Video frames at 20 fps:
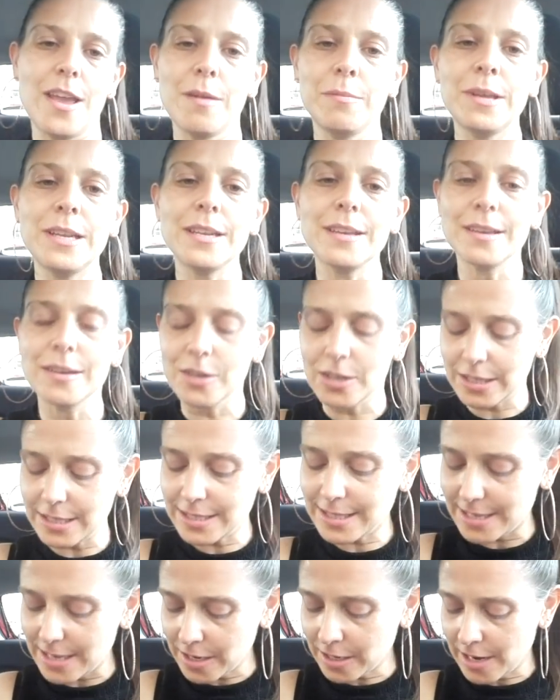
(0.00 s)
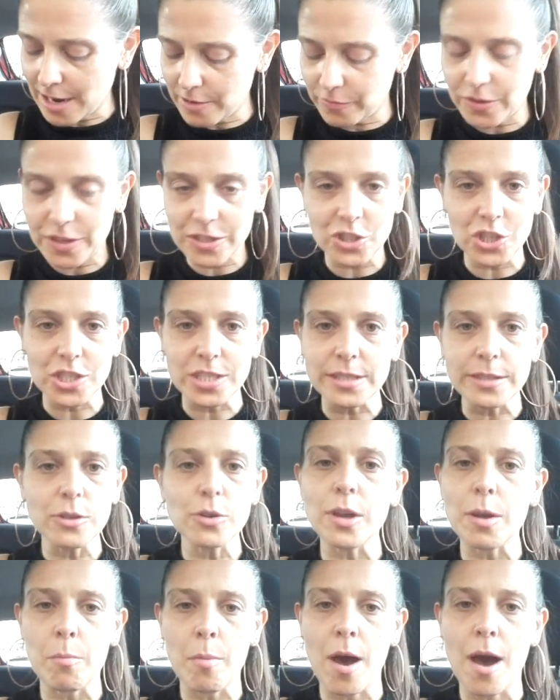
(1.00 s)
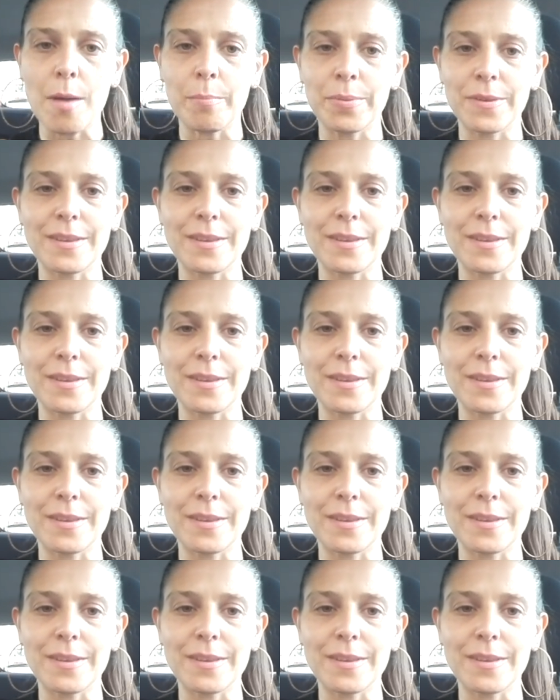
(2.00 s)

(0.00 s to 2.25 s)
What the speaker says: I mean, Christian Clavier, just look him up.